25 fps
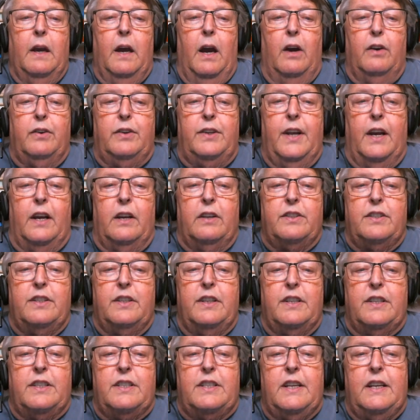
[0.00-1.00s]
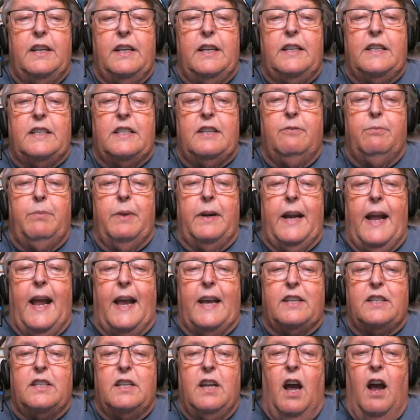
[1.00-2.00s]
Hotels in the cities have been
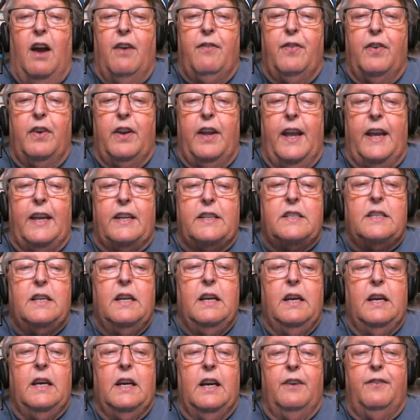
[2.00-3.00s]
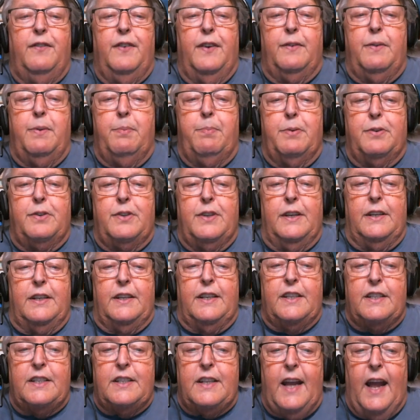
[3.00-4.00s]
asked to offer guests a 50%
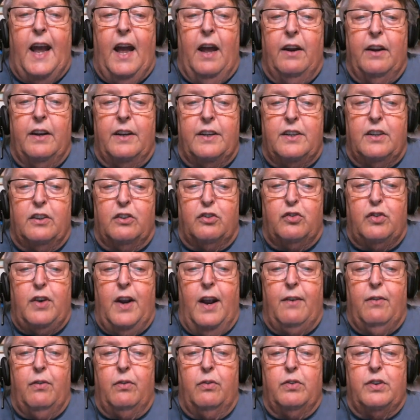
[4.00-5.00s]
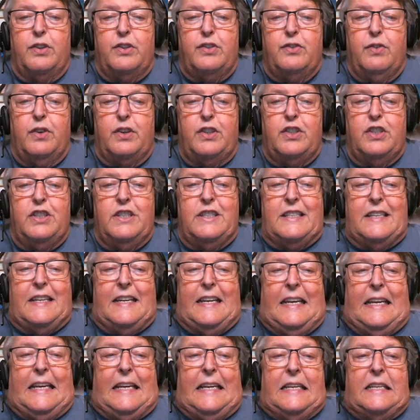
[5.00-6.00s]
discount until travel restrictions
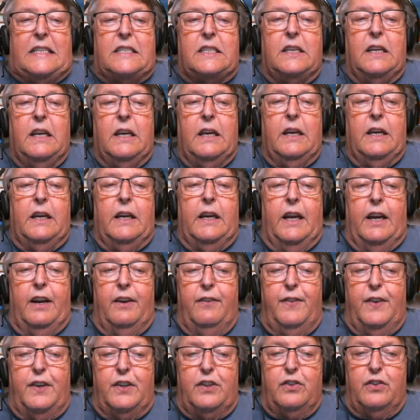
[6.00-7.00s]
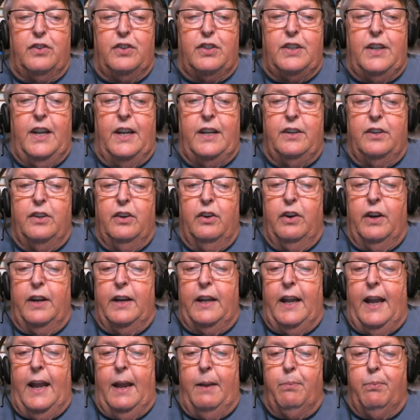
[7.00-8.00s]
ease, an official said
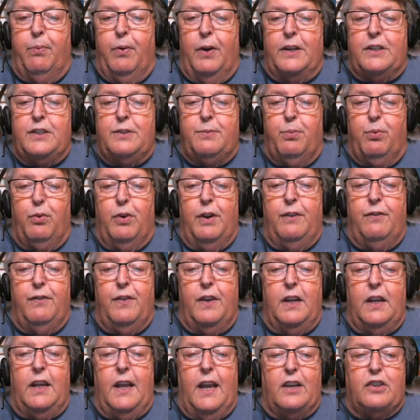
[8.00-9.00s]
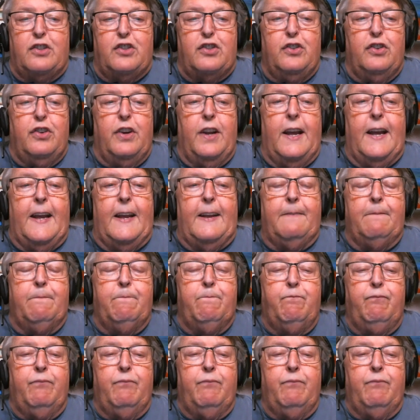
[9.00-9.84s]
during a press briefing yesterday.